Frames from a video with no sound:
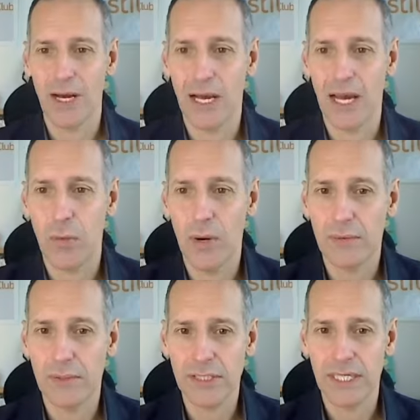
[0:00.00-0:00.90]
our
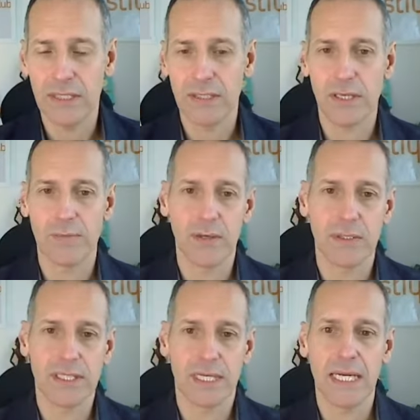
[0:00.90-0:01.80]
Wellness Seekers
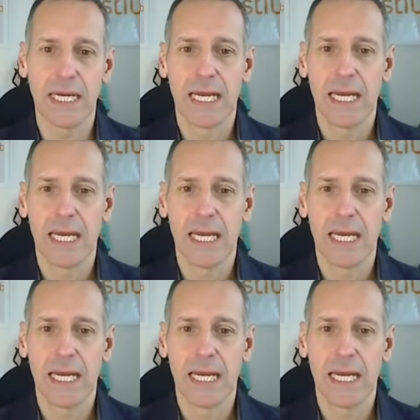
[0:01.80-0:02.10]
community.